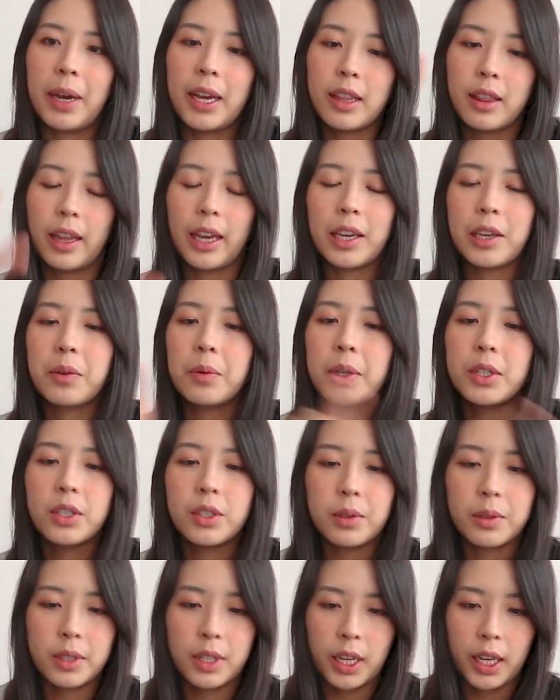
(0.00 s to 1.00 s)
I like what
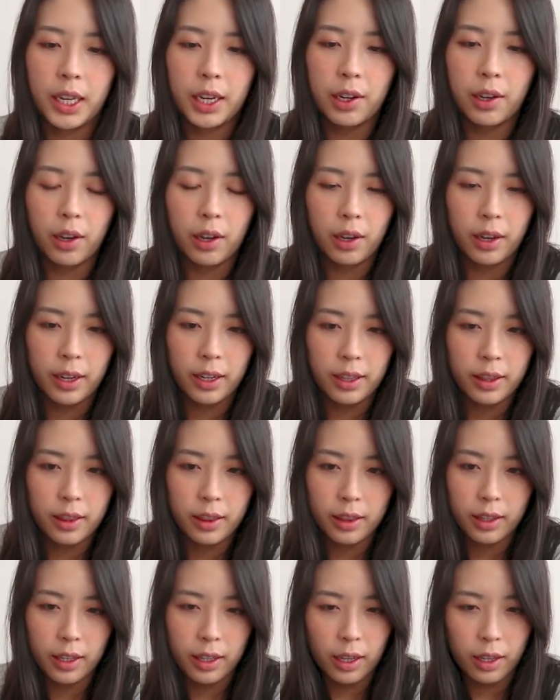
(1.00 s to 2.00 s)
you did
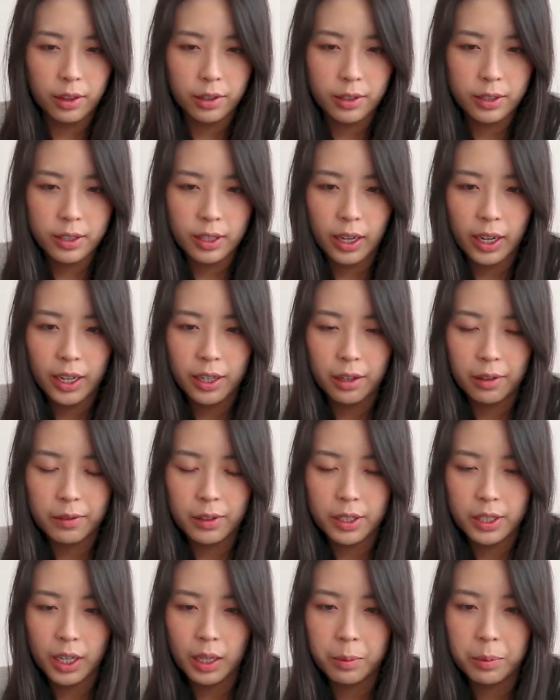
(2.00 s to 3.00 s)
on the other side of
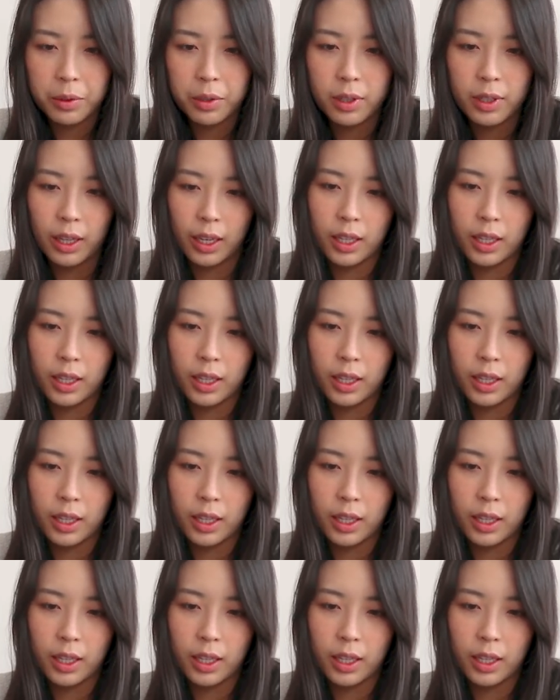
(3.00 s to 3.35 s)
the table.